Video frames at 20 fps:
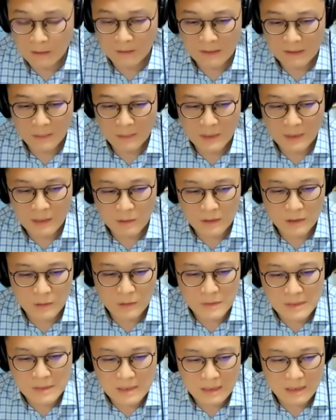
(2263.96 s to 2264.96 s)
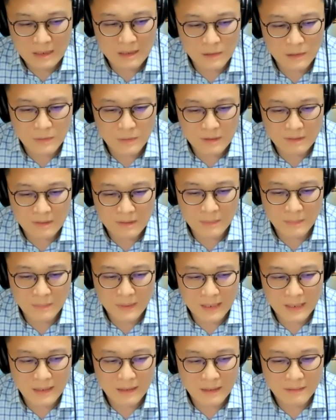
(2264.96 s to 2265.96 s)
of them are looking to seek a new career, but
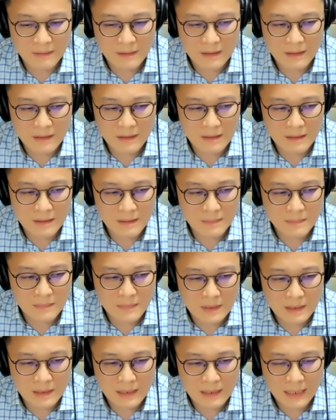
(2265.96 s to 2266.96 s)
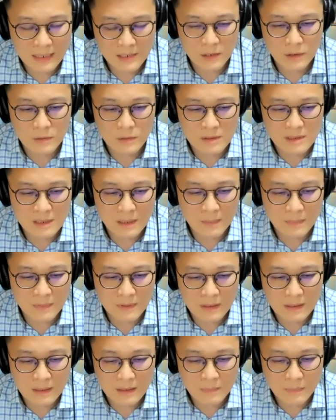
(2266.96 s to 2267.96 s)
then I think they're latching onto
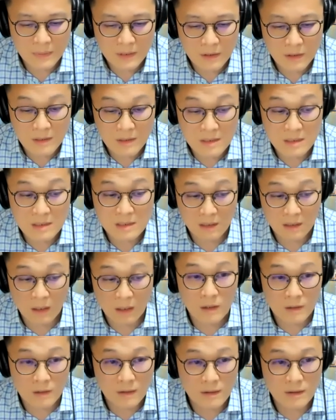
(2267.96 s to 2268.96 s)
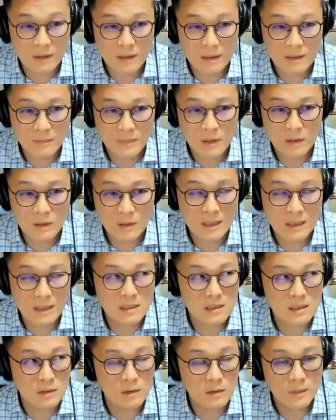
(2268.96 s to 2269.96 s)
something because it's the hot thing, but not
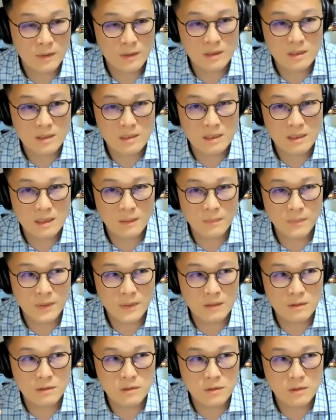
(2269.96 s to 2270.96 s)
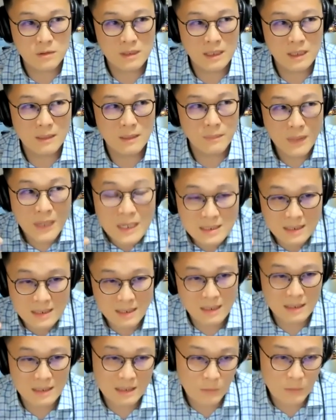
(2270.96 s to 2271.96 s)
necessarily because it appeals to their
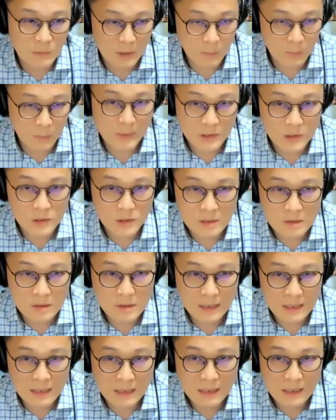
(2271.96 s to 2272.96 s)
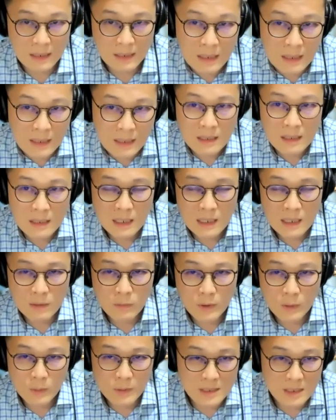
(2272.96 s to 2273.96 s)
personality, like you mentioned, right? And we
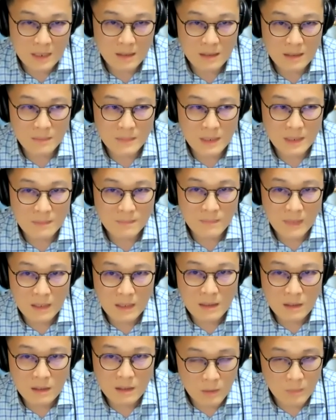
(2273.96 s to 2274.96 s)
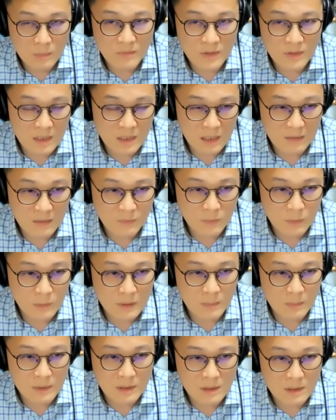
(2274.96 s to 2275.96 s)
always tell them that got to be very careful with that
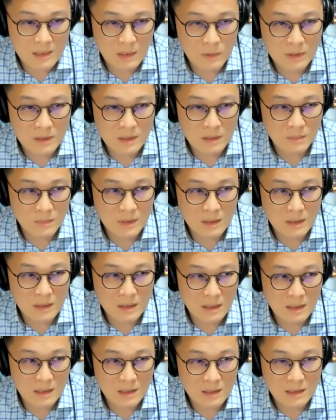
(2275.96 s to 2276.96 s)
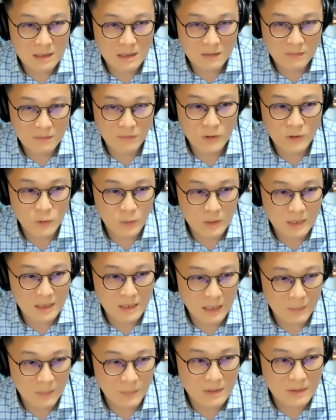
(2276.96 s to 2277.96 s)
because that one can be a divorce waiting to
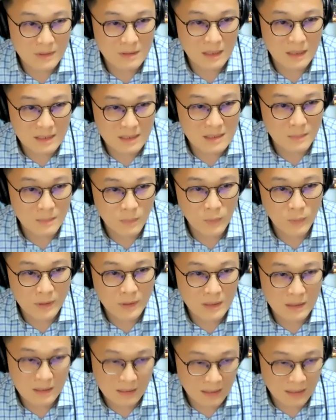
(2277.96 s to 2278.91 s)
happen at some point.